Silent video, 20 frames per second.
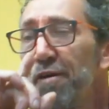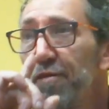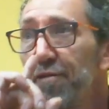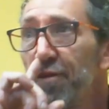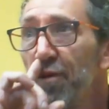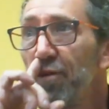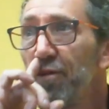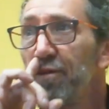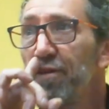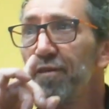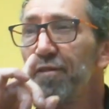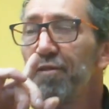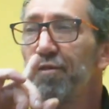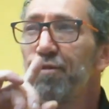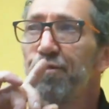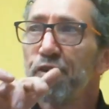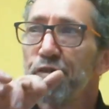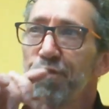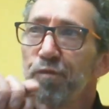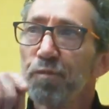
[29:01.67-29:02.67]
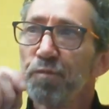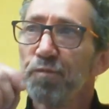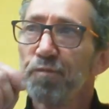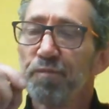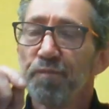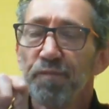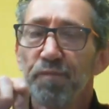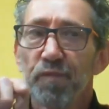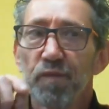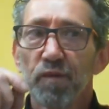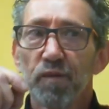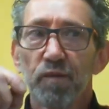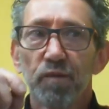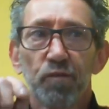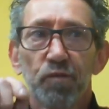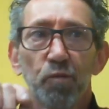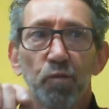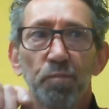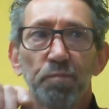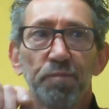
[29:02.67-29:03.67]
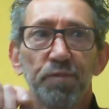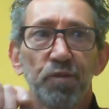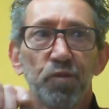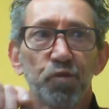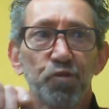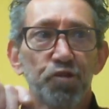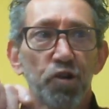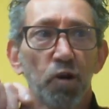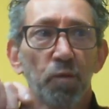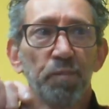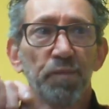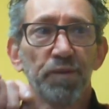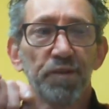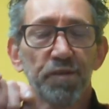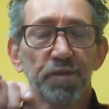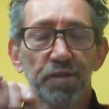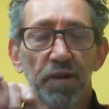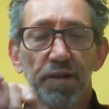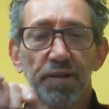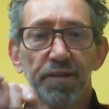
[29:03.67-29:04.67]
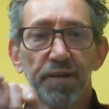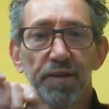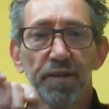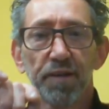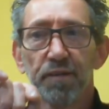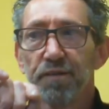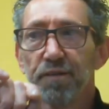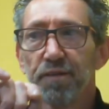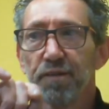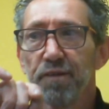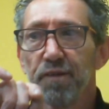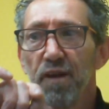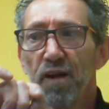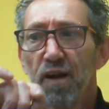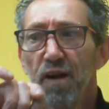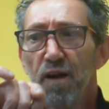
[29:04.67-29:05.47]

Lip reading: So just to sharpen this idea, the